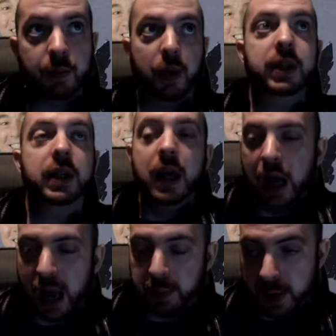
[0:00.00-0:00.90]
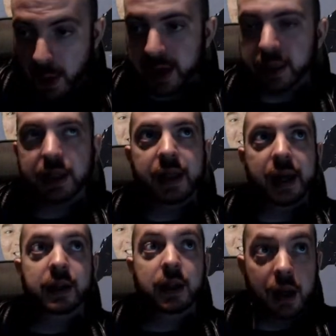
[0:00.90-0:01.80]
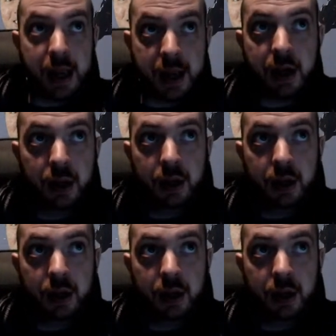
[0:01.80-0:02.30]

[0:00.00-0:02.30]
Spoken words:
point, and we might see that in